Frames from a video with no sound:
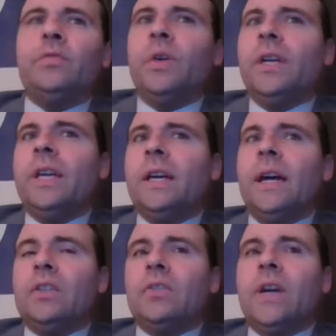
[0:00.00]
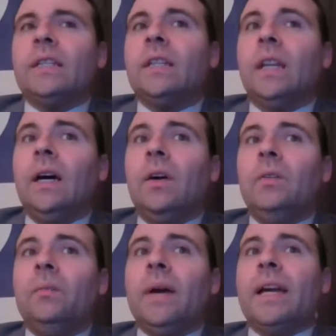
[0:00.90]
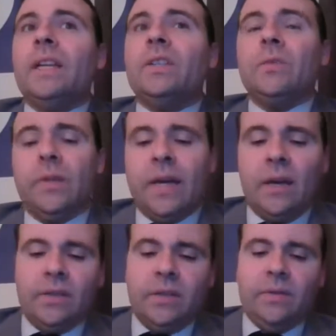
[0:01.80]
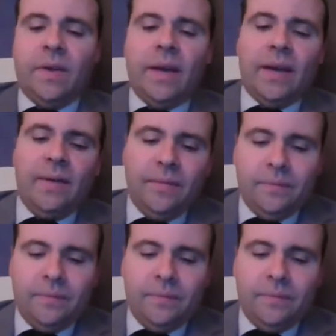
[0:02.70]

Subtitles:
rookie contract alone back in 2005.